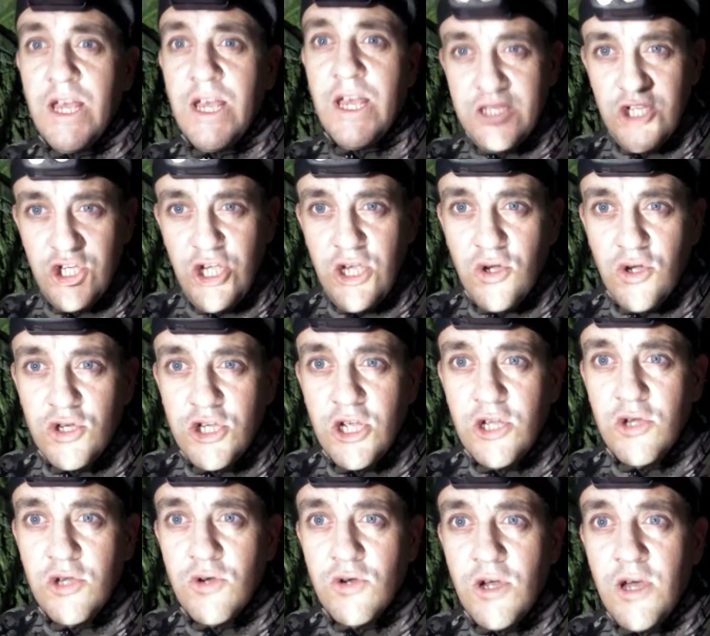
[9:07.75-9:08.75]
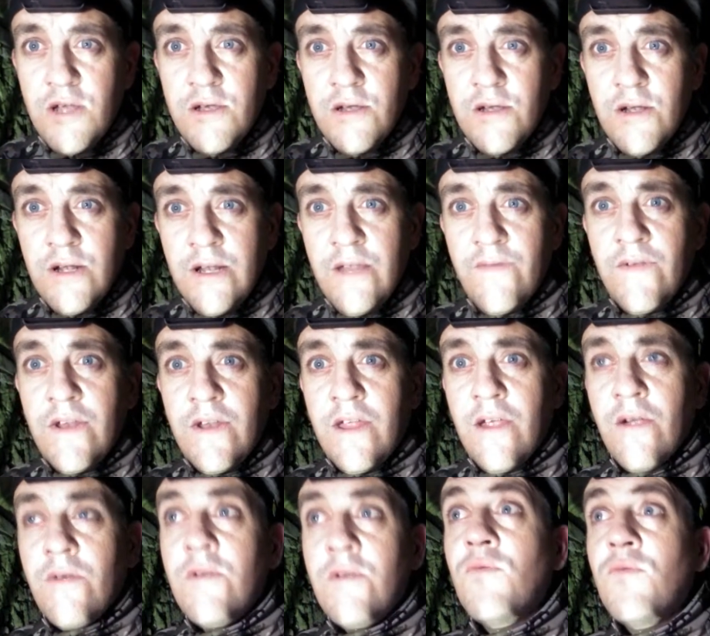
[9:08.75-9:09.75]
continued on living here
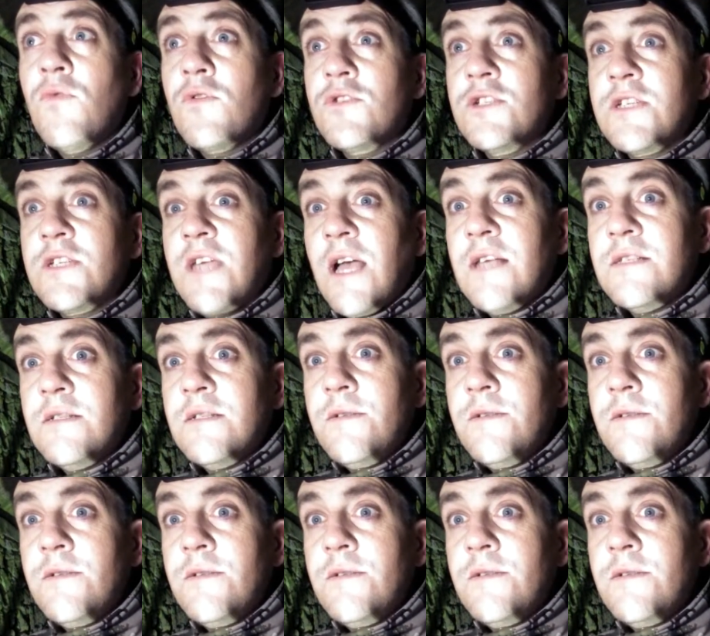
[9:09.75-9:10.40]
in Roaches Castle.